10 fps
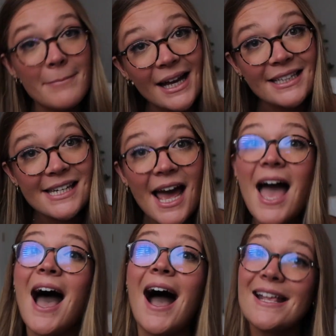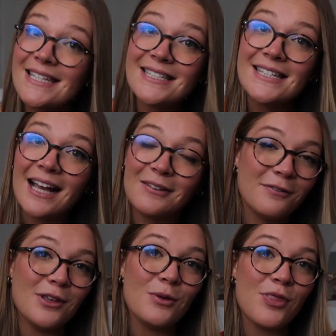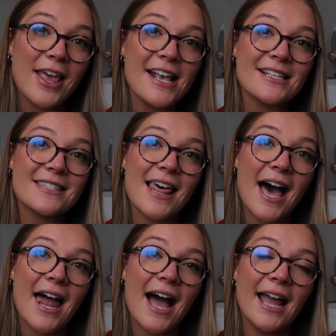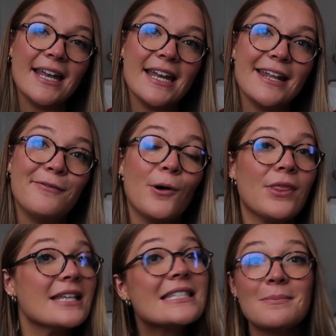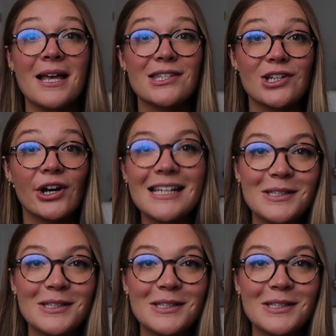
But I did snag a few things that I needed for this semester.